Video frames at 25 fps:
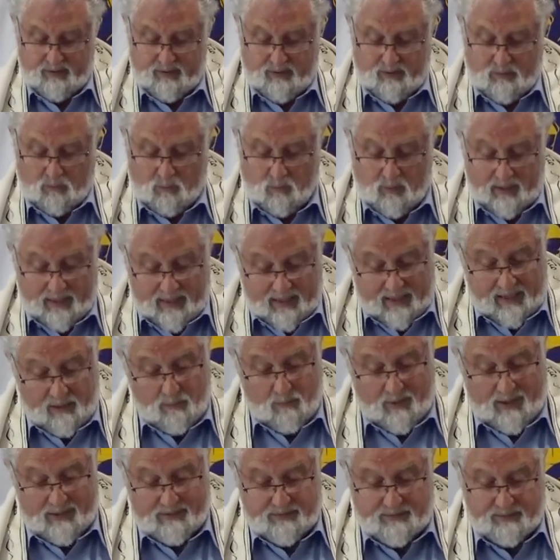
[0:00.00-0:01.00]
where he
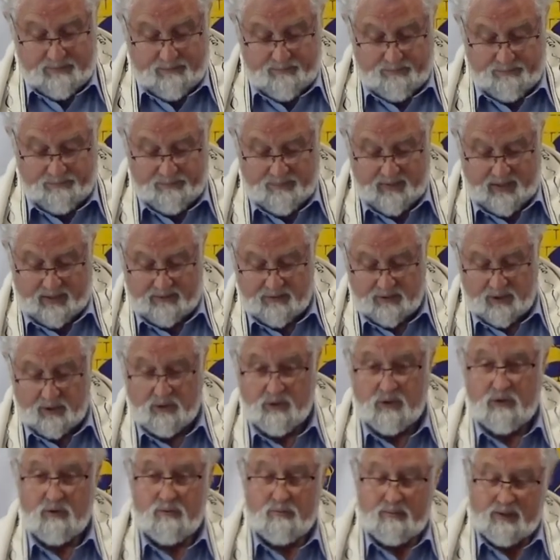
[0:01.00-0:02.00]
went and
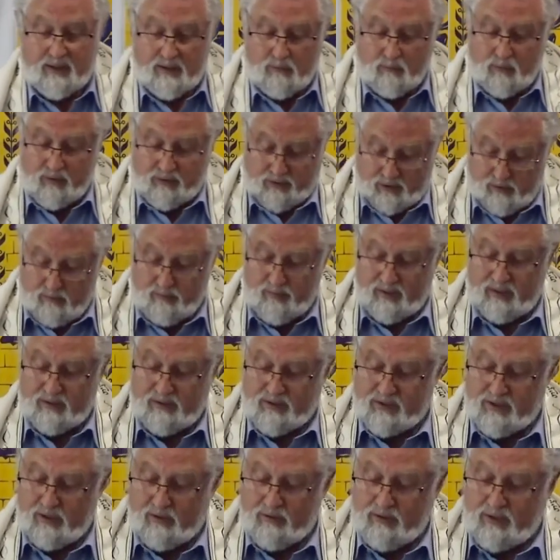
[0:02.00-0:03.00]
with whom he
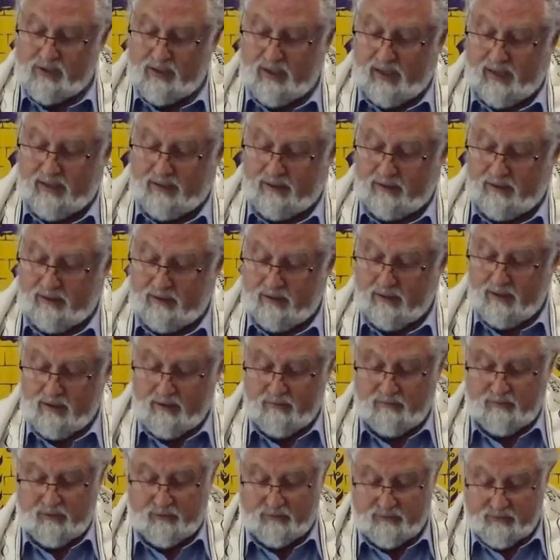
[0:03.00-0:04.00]
associated,
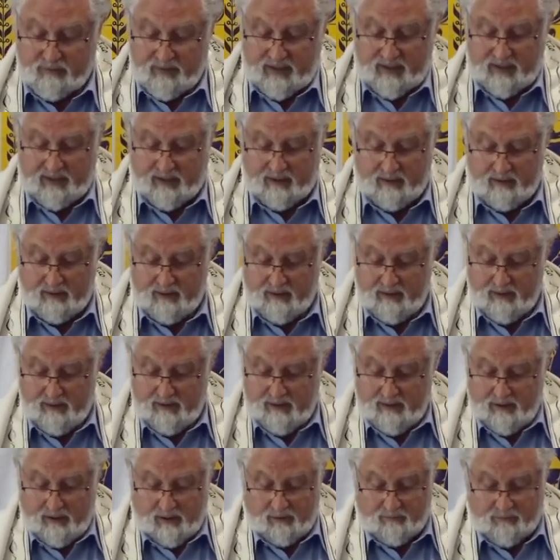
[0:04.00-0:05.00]
for fear
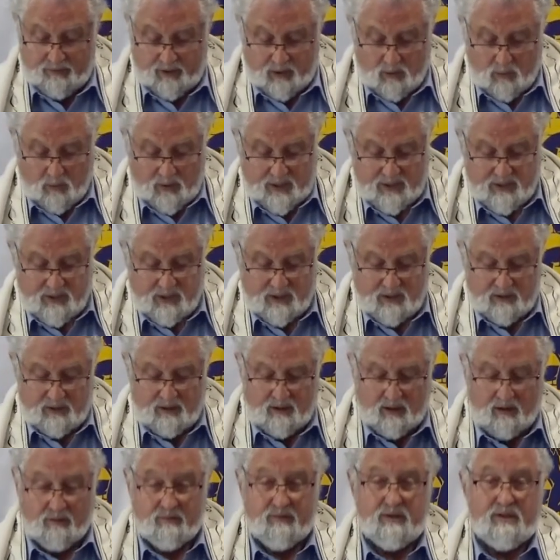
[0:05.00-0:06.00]
of the question
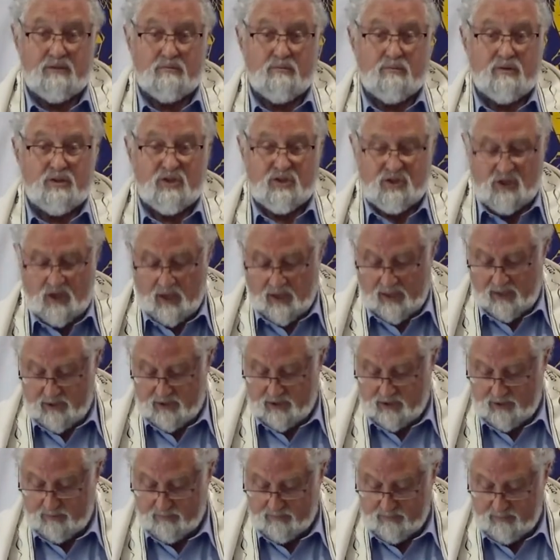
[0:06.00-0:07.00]
of his
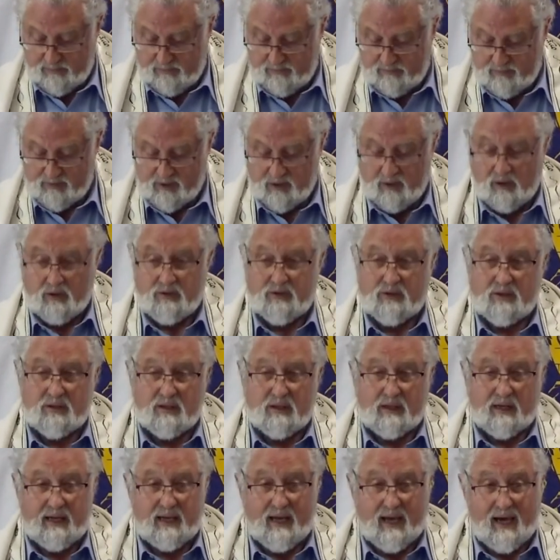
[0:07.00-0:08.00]
messiahship
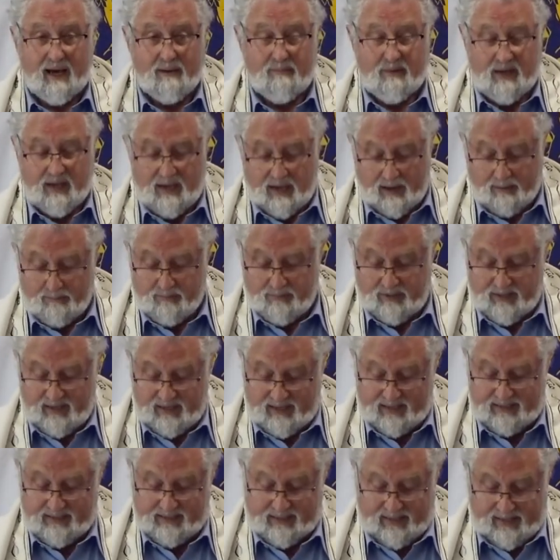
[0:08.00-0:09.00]
constantly coming up
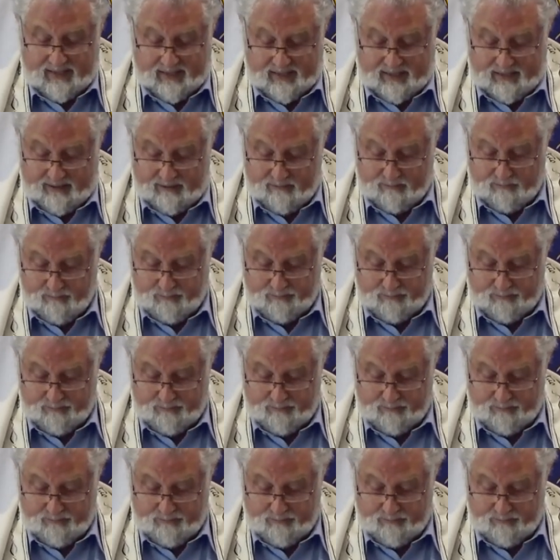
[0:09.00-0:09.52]
yet again.